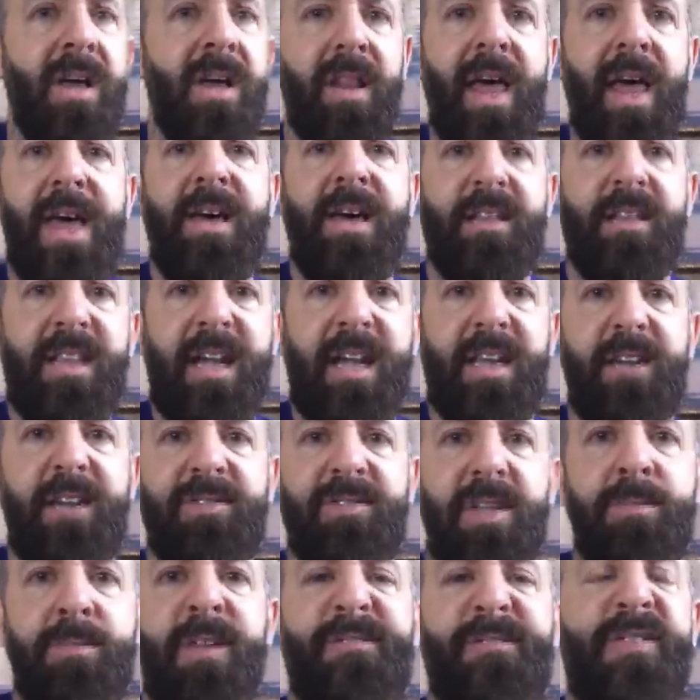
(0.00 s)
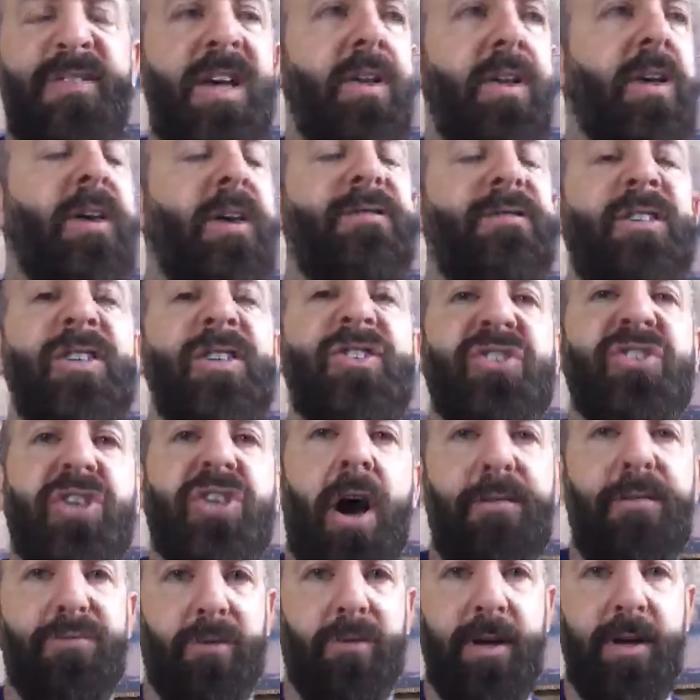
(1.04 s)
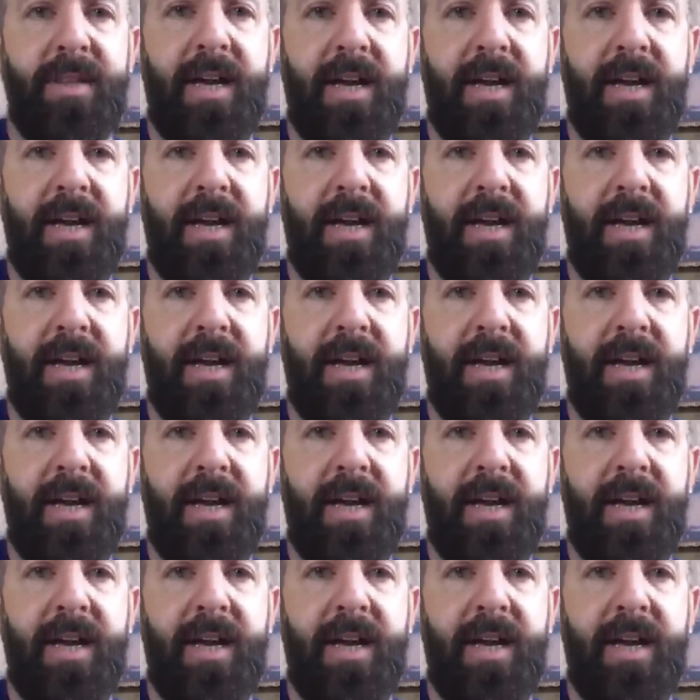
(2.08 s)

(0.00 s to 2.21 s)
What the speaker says: that gives them the feeling of discovery,